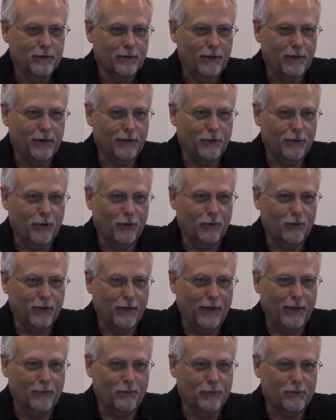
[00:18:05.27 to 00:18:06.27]
Like the old
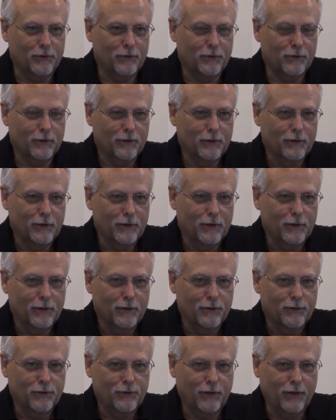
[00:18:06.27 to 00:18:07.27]
timers
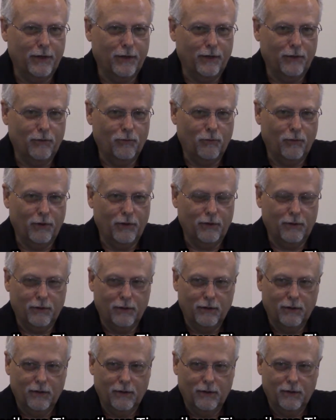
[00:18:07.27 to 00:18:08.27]
said
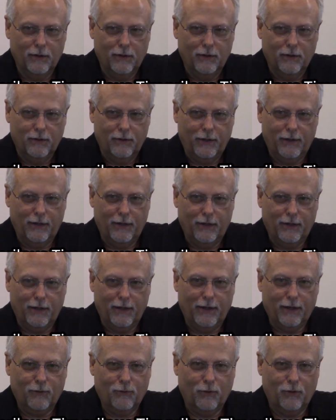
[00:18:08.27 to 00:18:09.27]
when they didn't
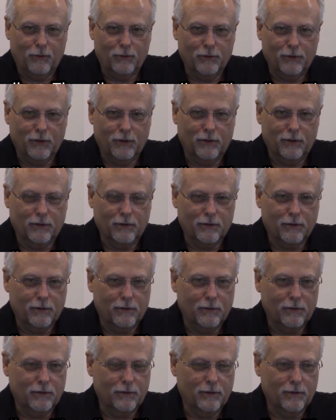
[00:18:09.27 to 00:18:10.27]
like what was on
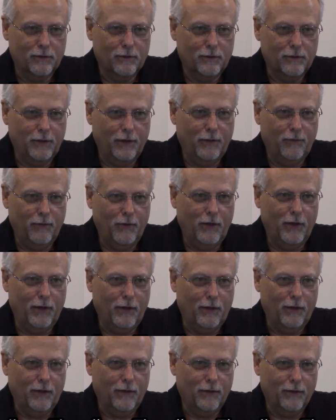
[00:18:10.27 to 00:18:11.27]

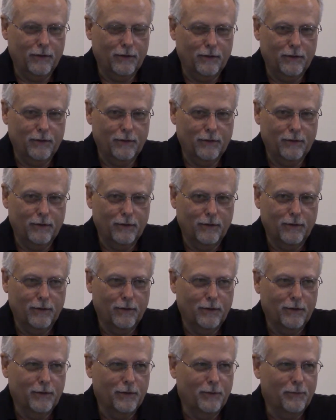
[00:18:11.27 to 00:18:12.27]
TV,
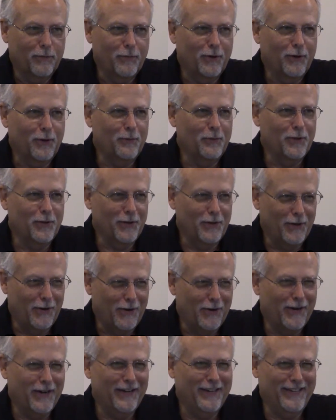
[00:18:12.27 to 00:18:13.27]
put them in the
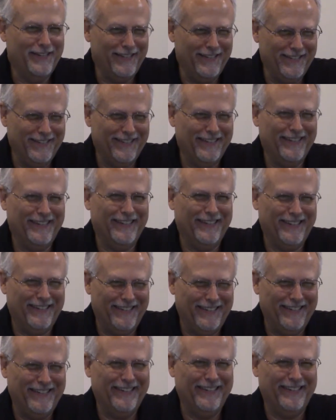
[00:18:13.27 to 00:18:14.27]
dark.
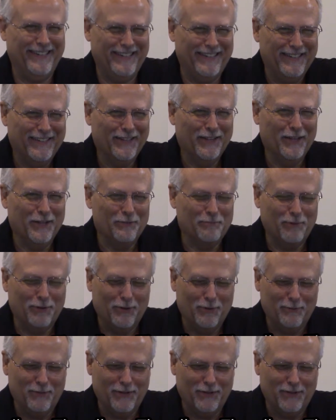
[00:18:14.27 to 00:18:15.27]
Let's
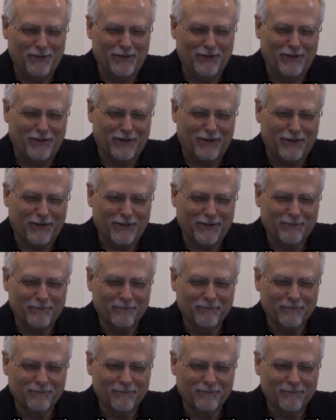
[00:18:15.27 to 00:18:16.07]
put them in the dark.